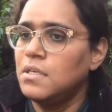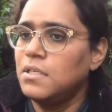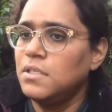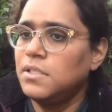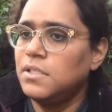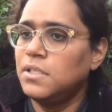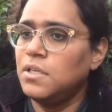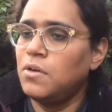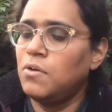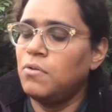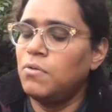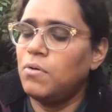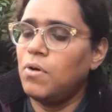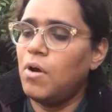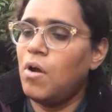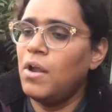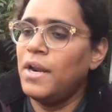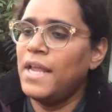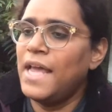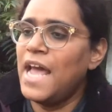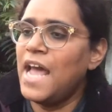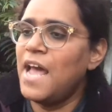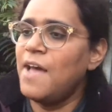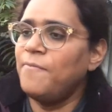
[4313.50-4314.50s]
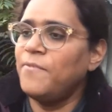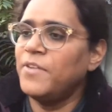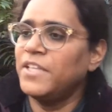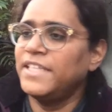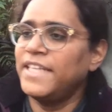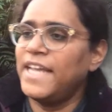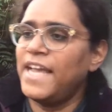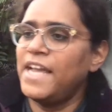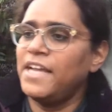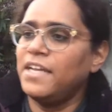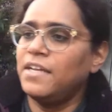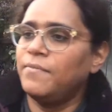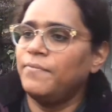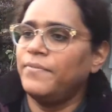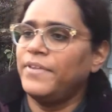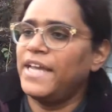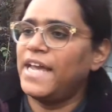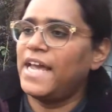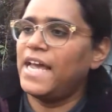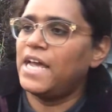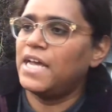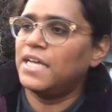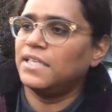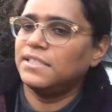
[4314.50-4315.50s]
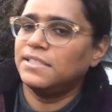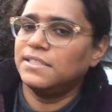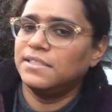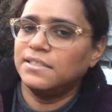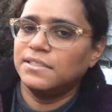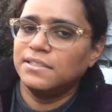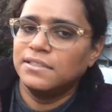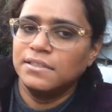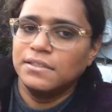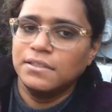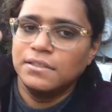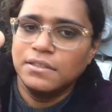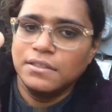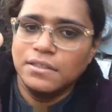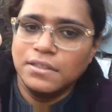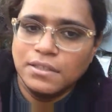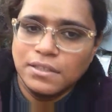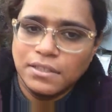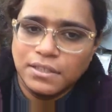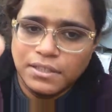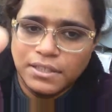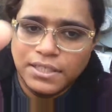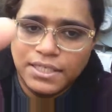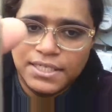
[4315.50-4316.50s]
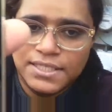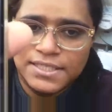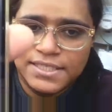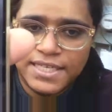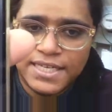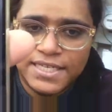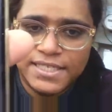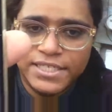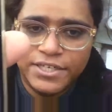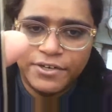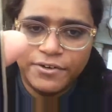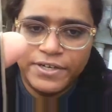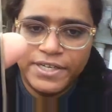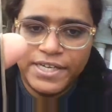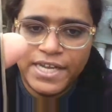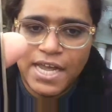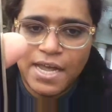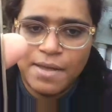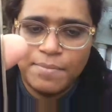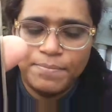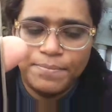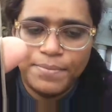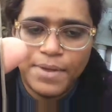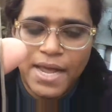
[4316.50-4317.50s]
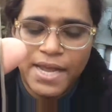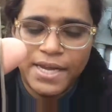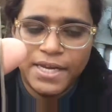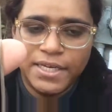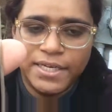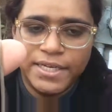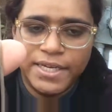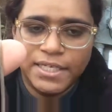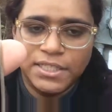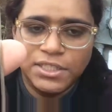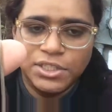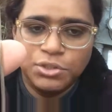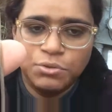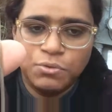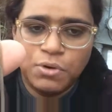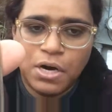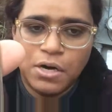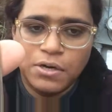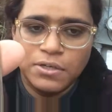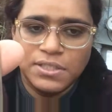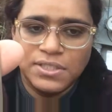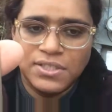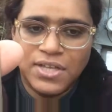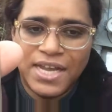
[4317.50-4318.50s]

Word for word: So on half a tank of gas, it says here on the app, I could get two hours.